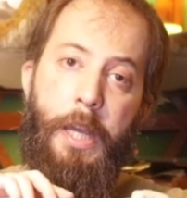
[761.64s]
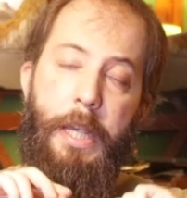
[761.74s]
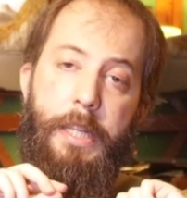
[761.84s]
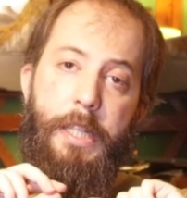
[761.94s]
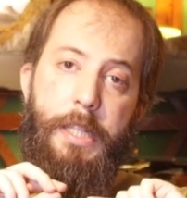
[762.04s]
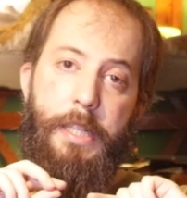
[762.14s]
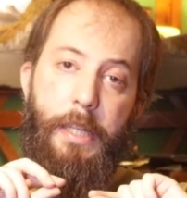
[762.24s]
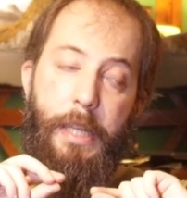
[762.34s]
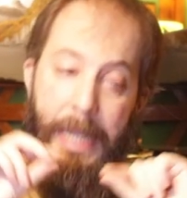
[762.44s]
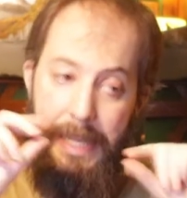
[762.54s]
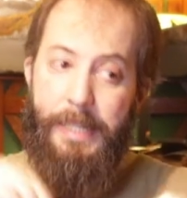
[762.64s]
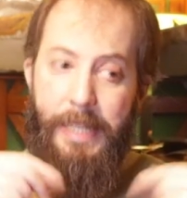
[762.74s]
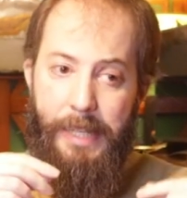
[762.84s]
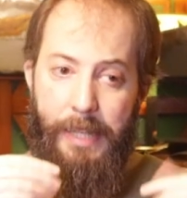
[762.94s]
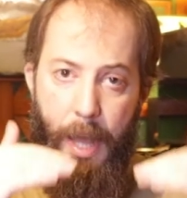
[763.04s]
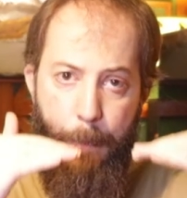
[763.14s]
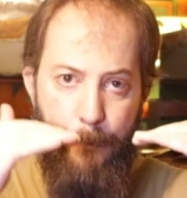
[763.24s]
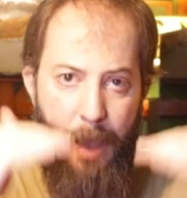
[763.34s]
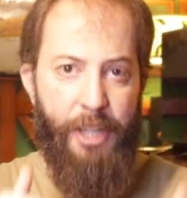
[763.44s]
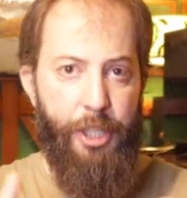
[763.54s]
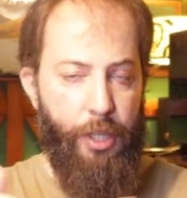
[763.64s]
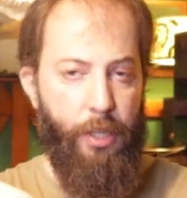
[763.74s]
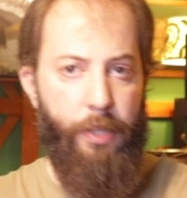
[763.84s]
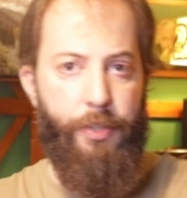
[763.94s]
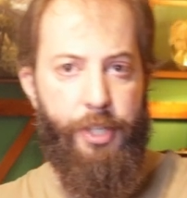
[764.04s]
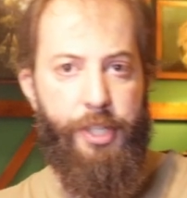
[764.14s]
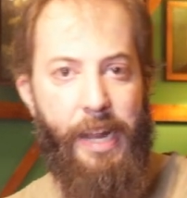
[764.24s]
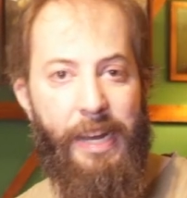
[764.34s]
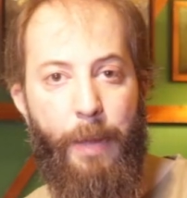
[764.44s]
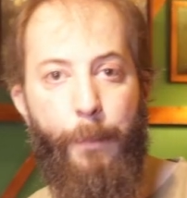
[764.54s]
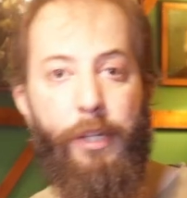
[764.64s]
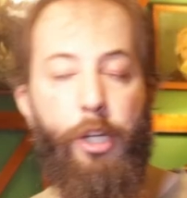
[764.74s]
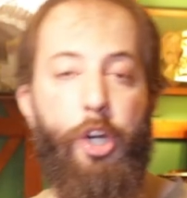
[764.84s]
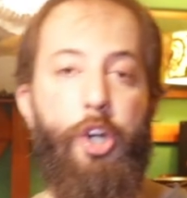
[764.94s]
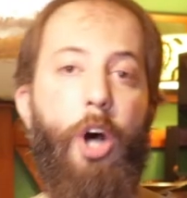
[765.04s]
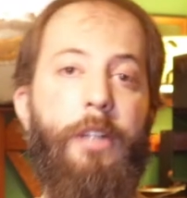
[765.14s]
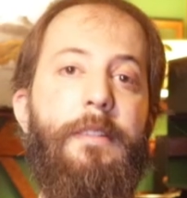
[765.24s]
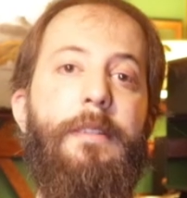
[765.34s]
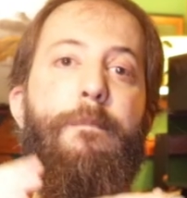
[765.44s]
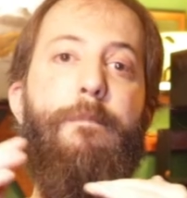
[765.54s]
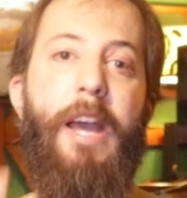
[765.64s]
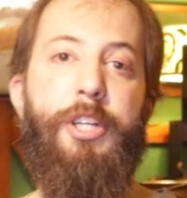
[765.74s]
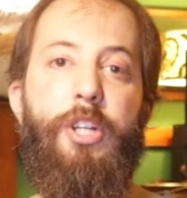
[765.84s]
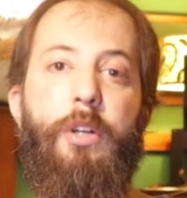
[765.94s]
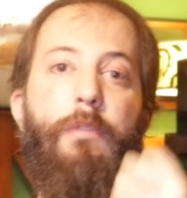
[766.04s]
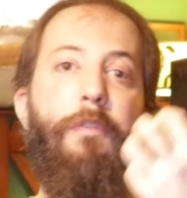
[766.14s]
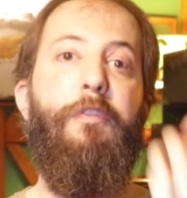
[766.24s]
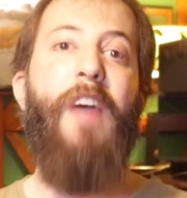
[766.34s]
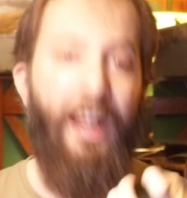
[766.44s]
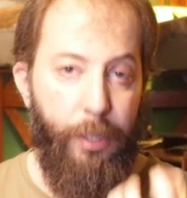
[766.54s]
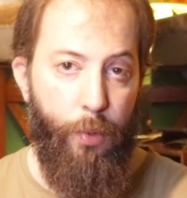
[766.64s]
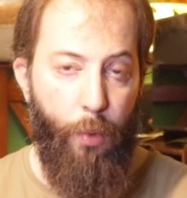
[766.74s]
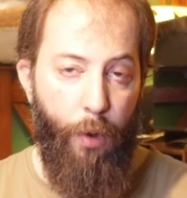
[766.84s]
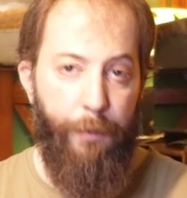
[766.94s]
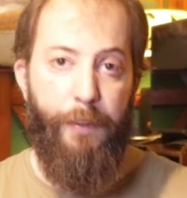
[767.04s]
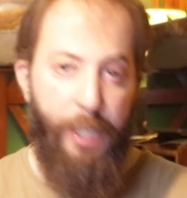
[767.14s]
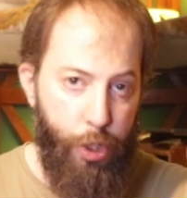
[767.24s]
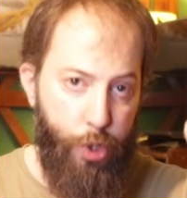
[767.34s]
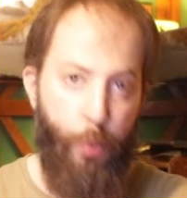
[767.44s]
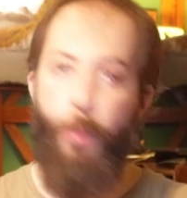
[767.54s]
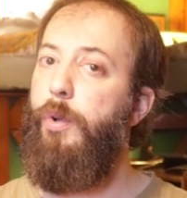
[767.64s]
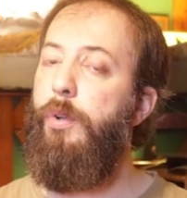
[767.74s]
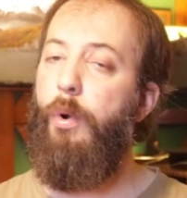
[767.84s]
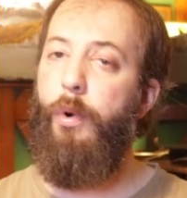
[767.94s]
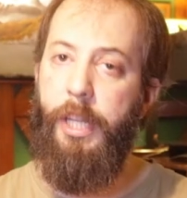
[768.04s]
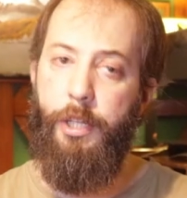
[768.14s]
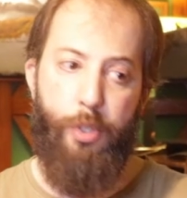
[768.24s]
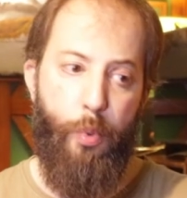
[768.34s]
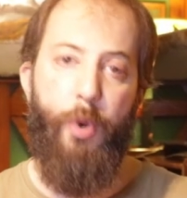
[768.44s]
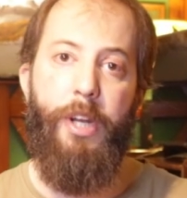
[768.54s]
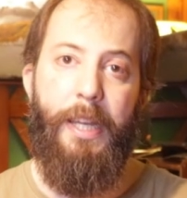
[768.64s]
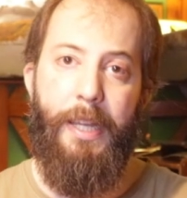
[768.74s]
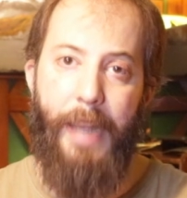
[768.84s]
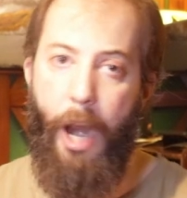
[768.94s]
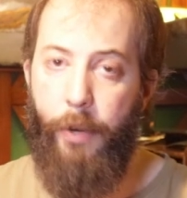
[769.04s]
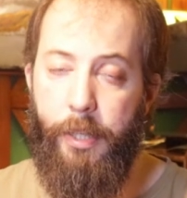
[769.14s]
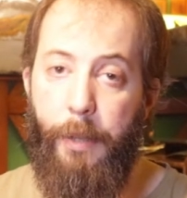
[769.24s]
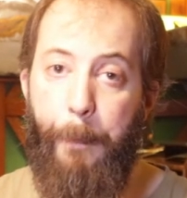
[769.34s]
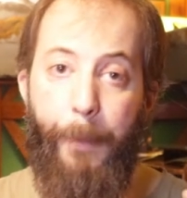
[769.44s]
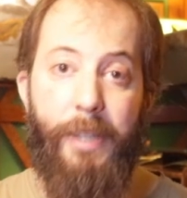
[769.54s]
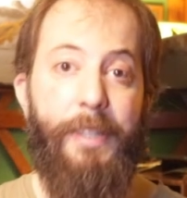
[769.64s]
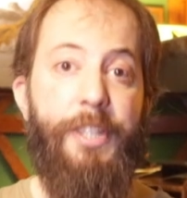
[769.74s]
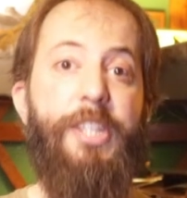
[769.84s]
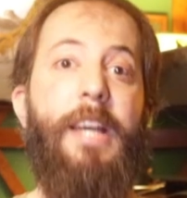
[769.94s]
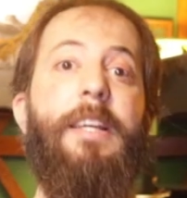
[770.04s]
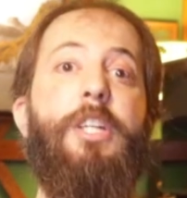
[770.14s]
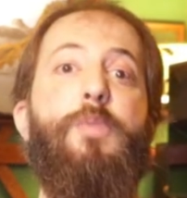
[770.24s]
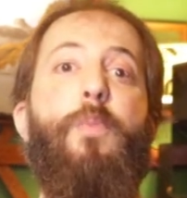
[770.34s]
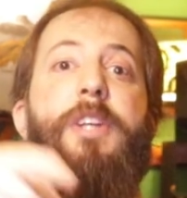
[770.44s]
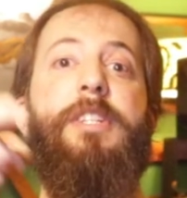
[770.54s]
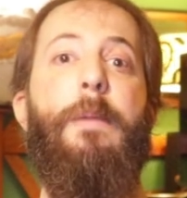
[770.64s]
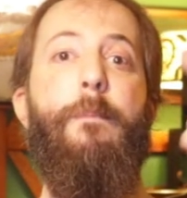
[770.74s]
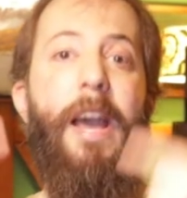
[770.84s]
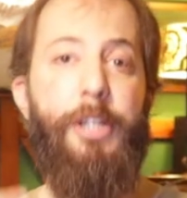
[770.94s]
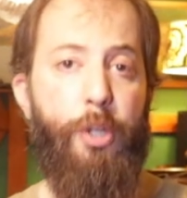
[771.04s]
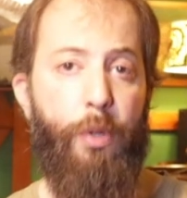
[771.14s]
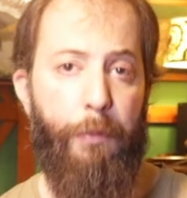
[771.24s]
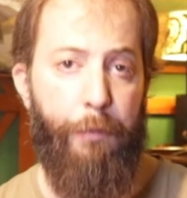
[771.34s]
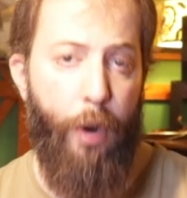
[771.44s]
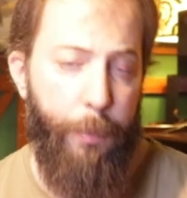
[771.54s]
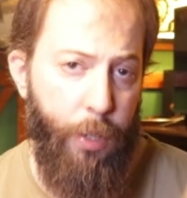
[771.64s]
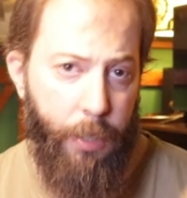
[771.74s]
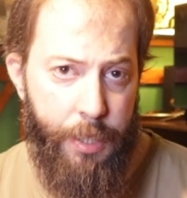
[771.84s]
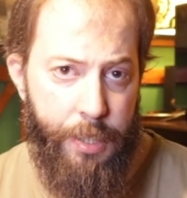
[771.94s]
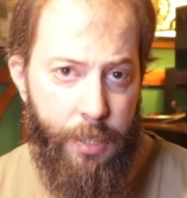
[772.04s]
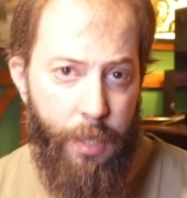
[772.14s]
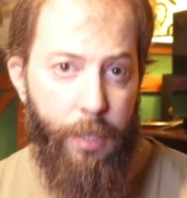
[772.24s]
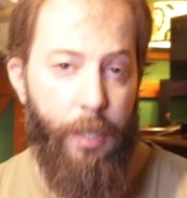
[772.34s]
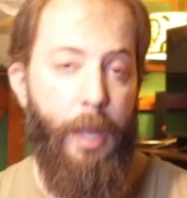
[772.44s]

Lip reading: it is indeed a magical understanding, but not the magical value of each rune or each runic character, but instead expressing magical formulas